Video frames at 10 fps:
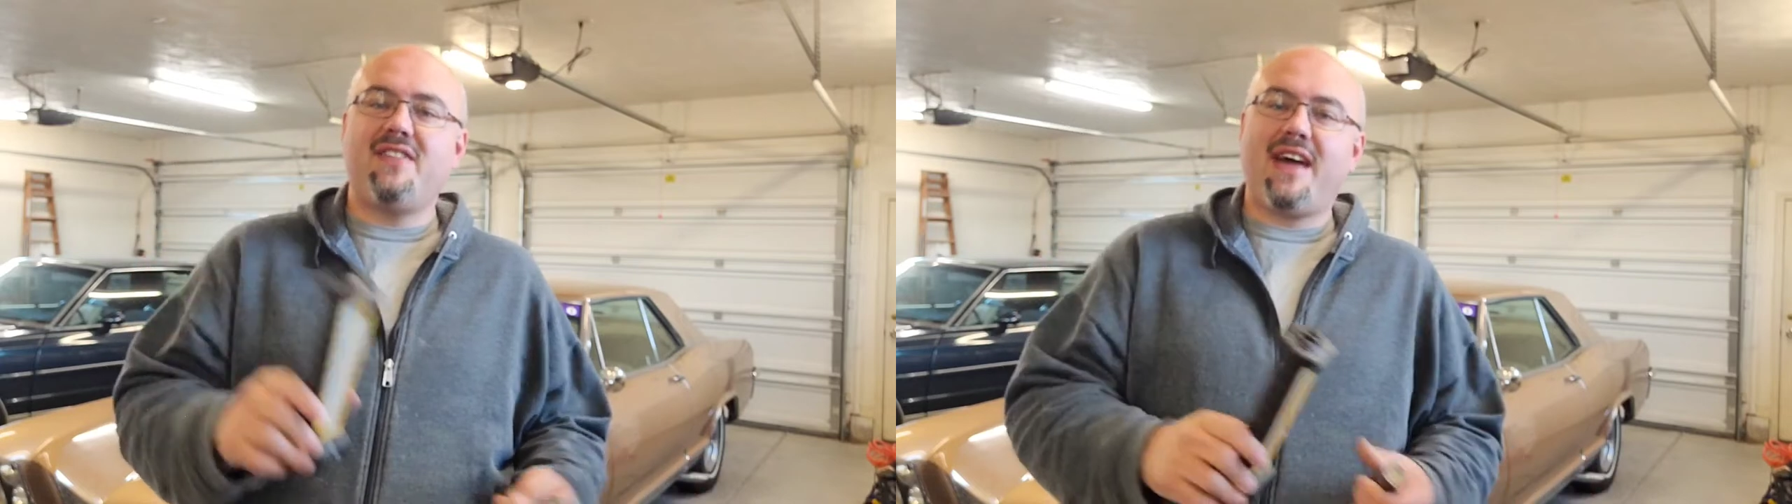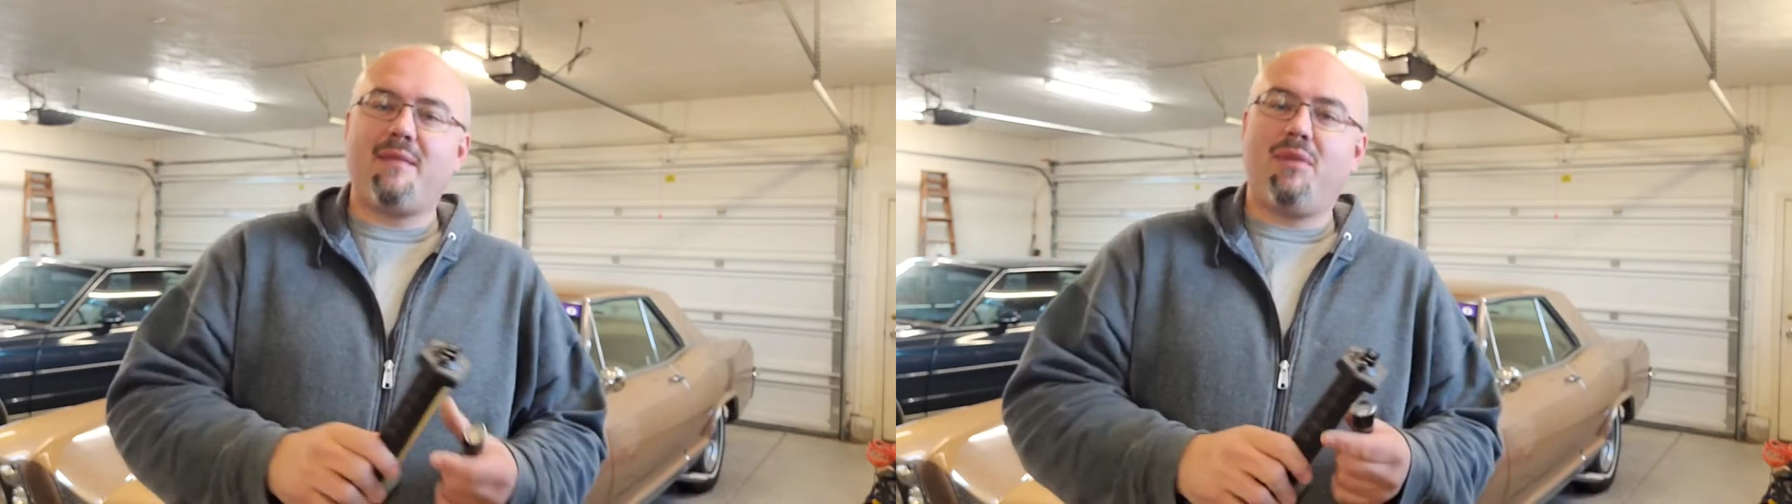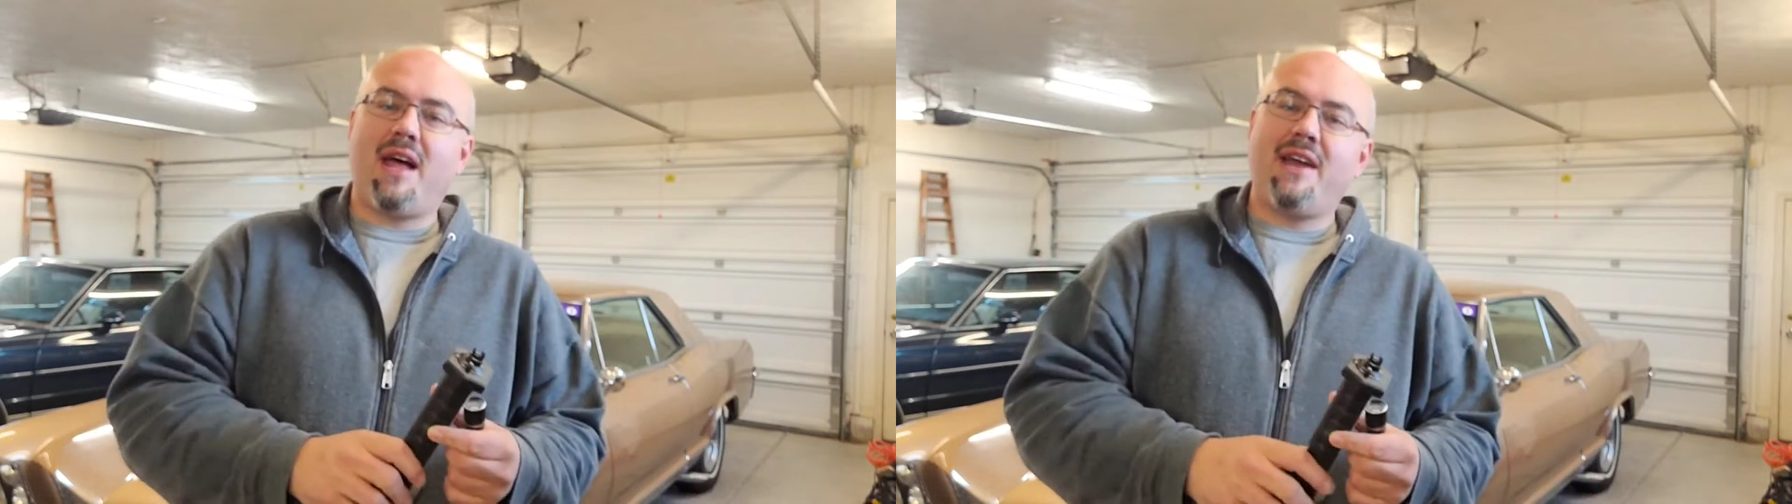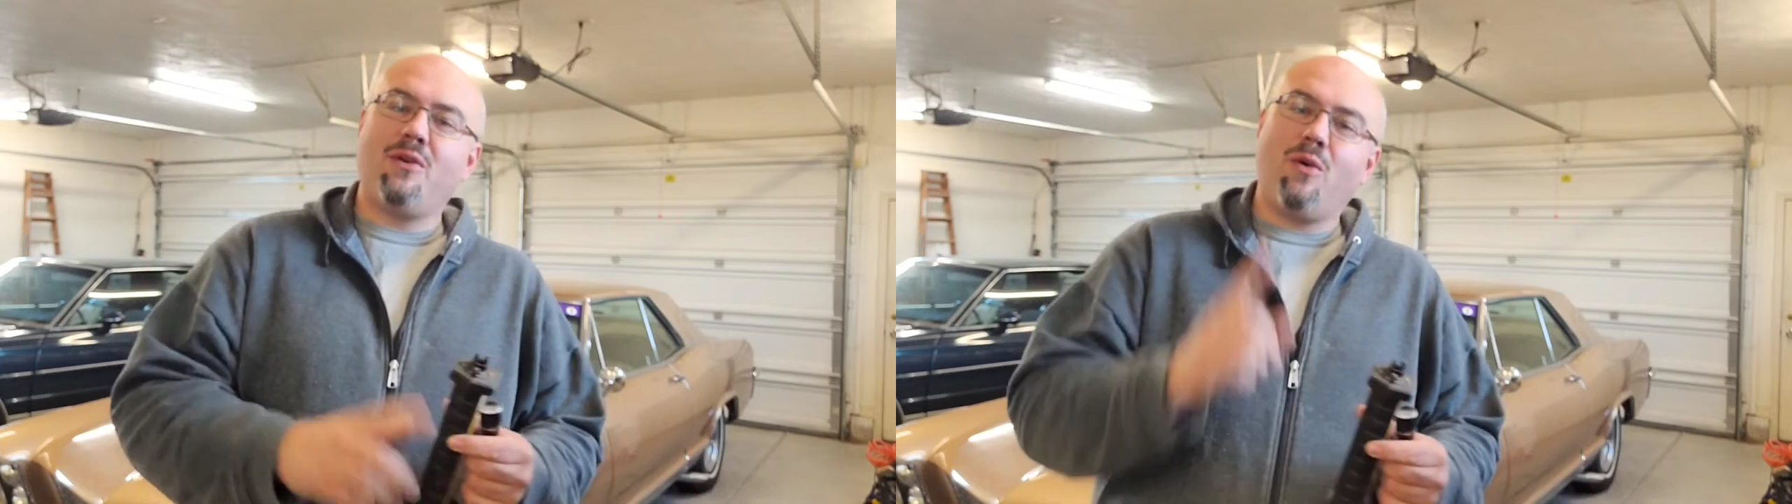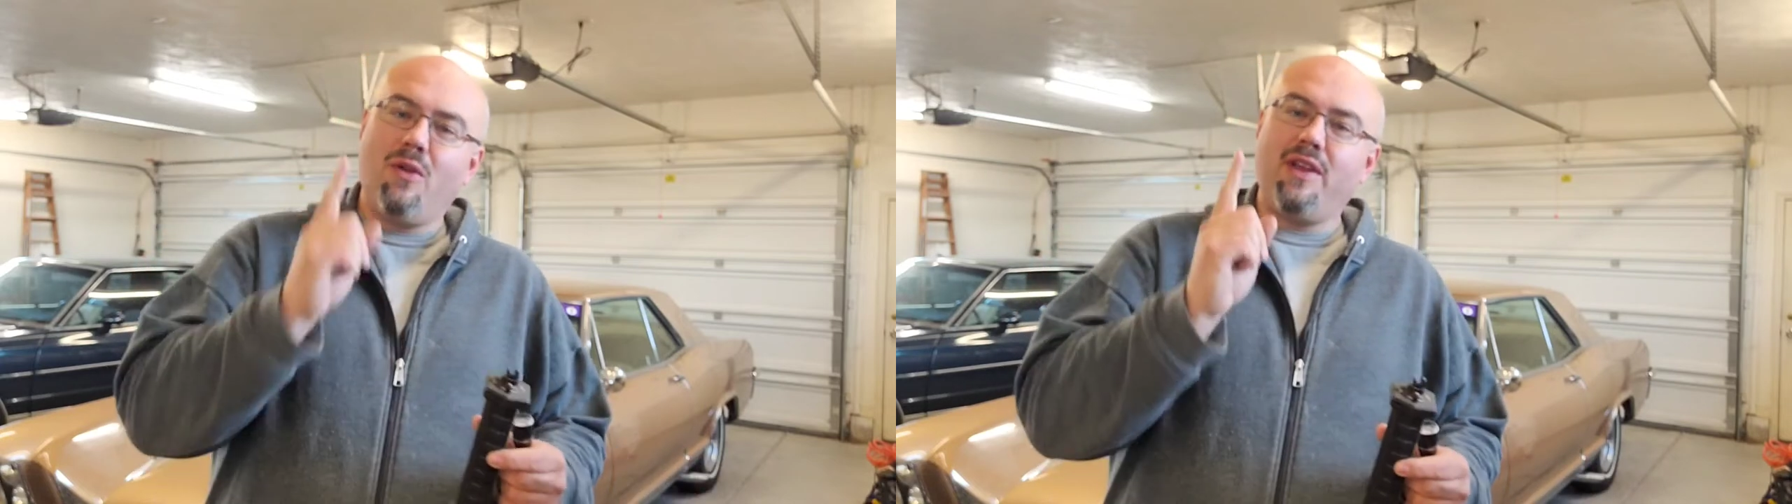that blind
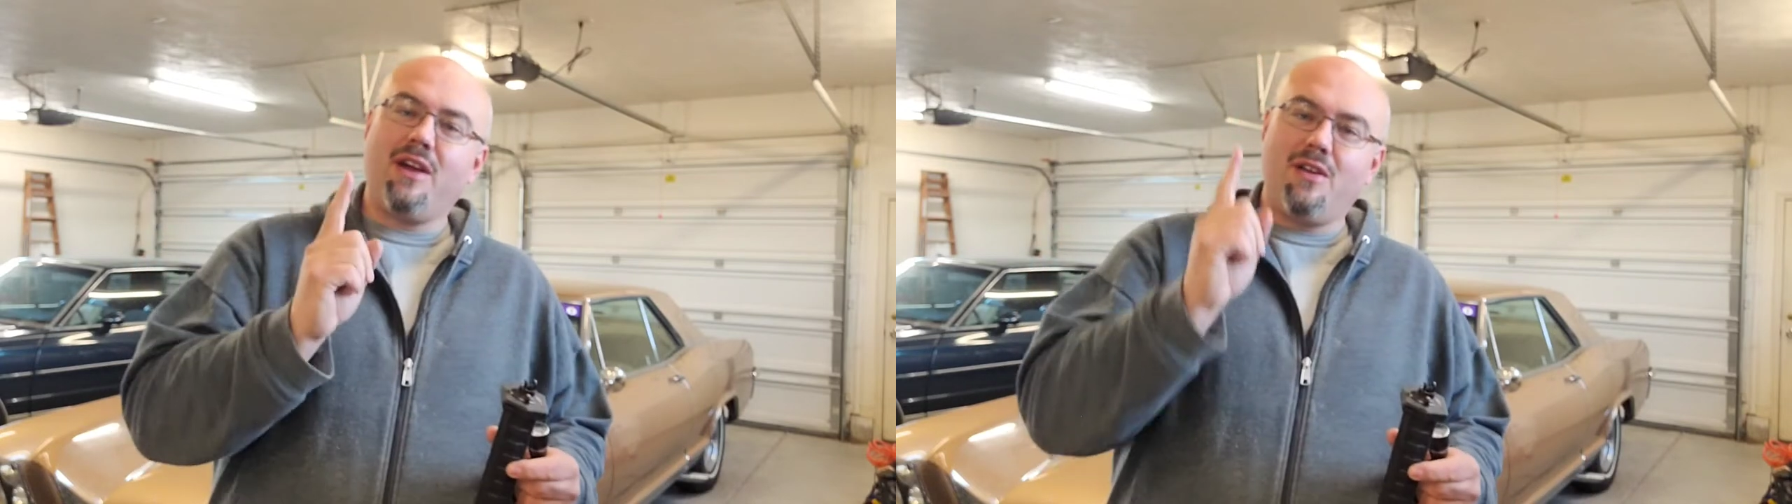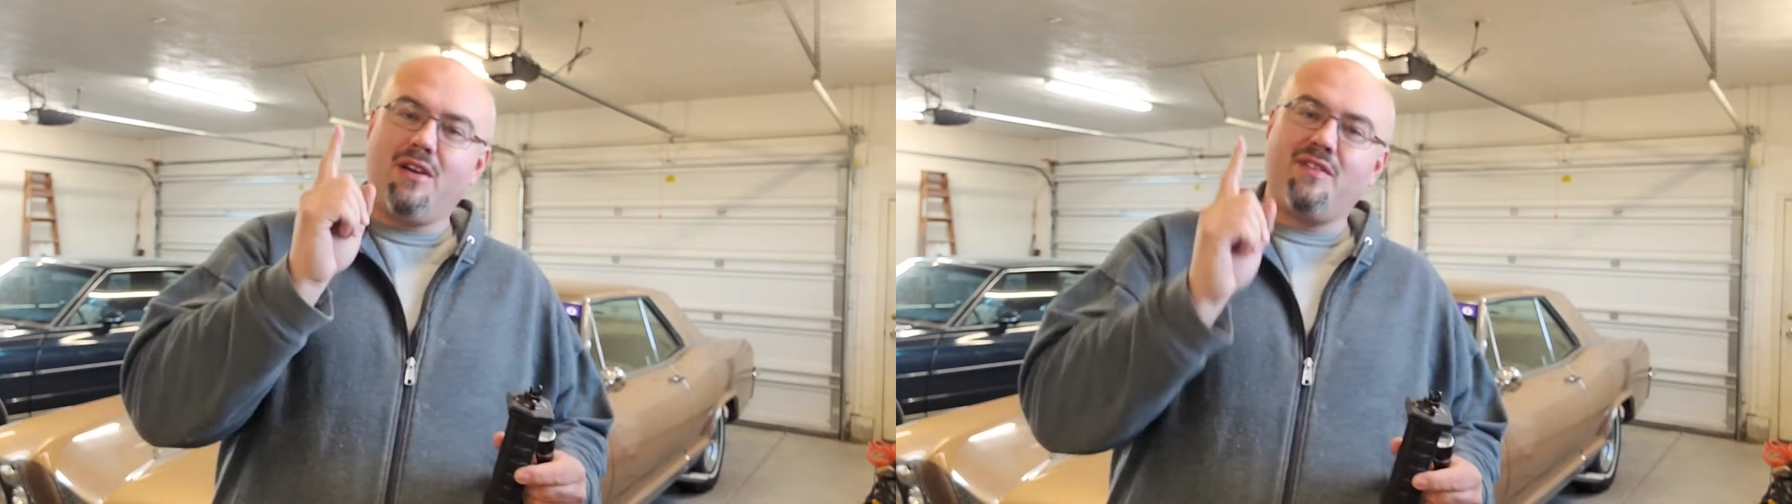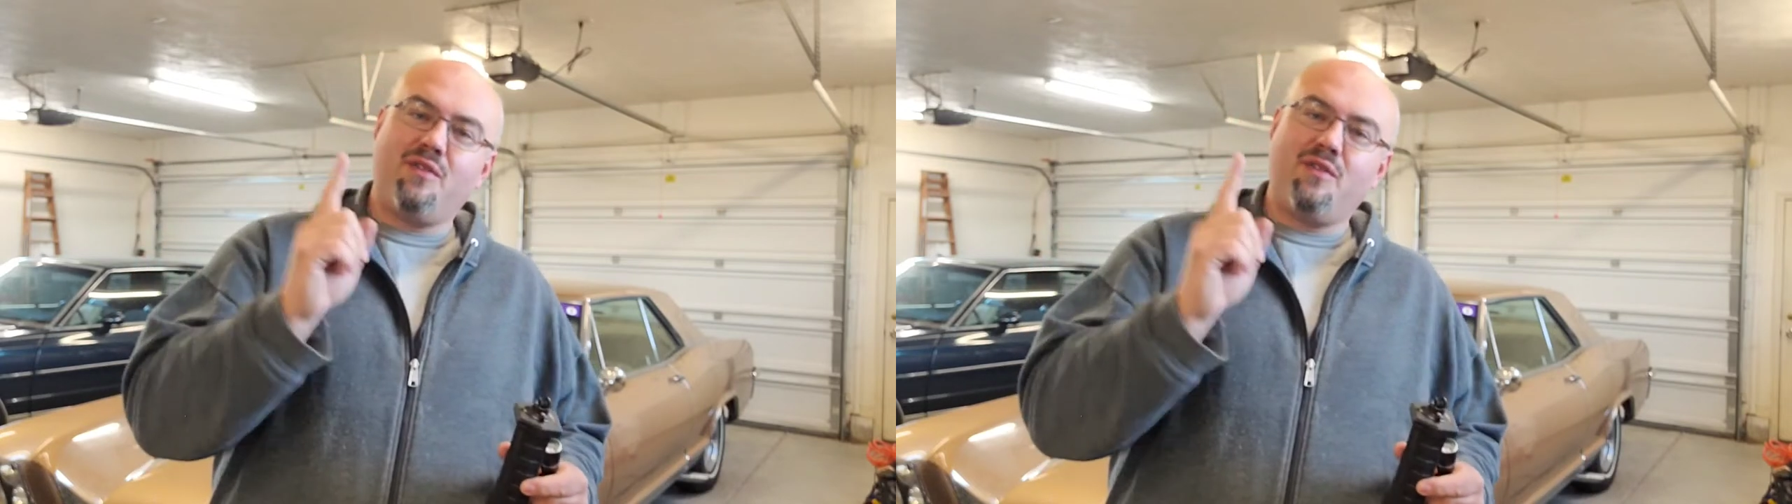hole that you're looking